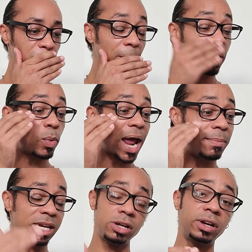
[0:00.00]
But what
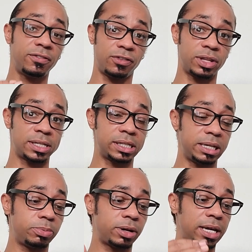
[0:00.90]
I'm hearing for this,
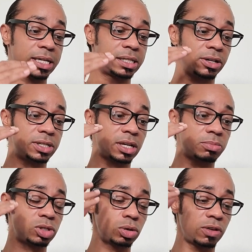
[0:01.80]
Libra, is there's some
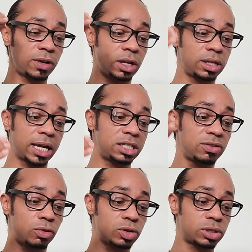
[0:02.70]
sort of
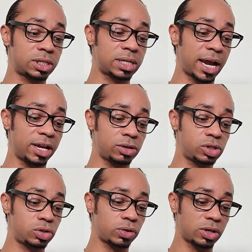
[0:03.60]
collective or societal
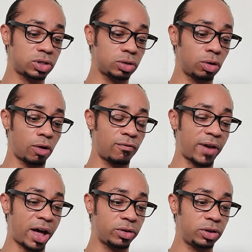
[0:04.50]
structure or
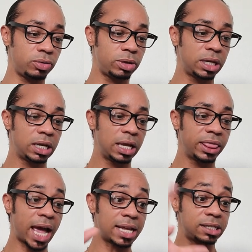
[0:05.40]
value
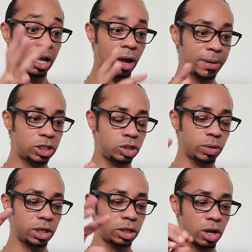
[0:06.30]
that is coming to
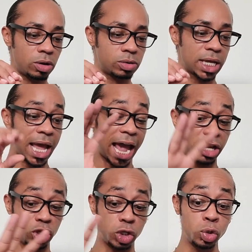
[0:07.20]
a close,
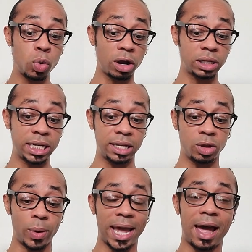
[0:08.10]
and you are leading the
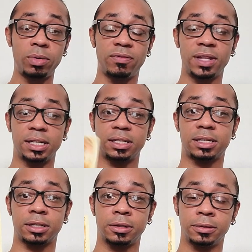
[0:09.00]
way out of this.